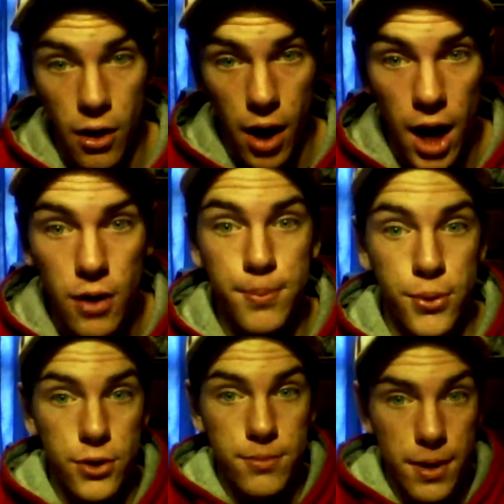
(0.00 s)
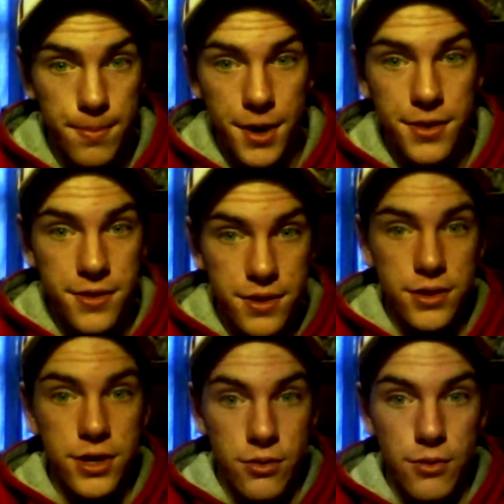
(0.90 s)
I'll, I'll put them up on
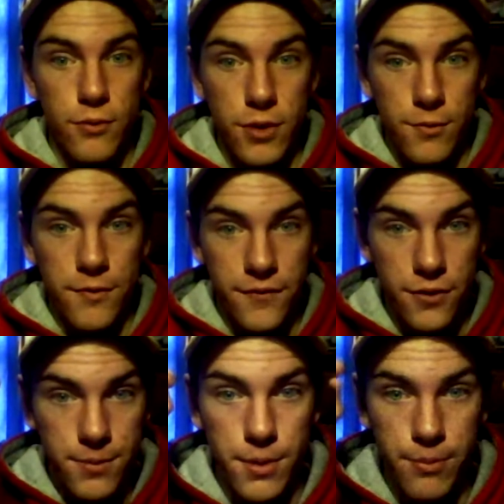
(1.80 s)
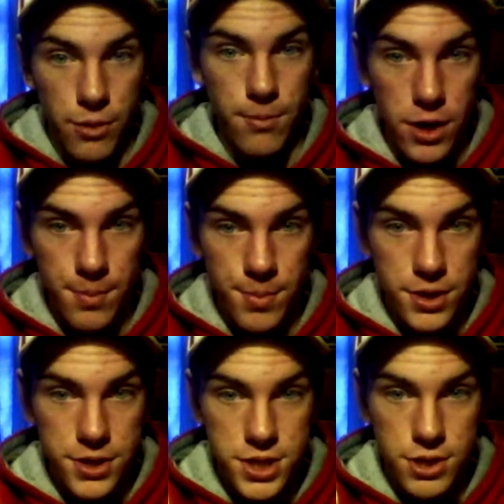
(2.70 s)
you know when we're filming I'll put them
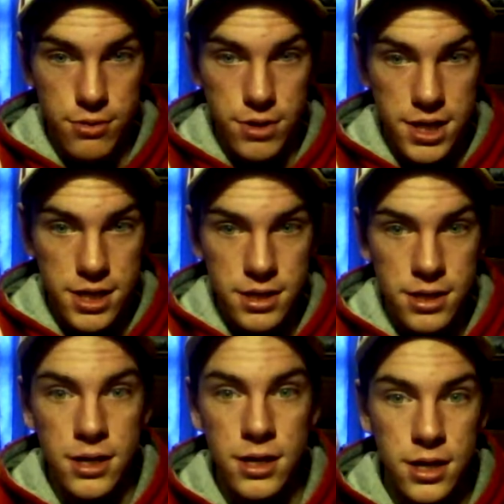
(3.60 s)
up on the screen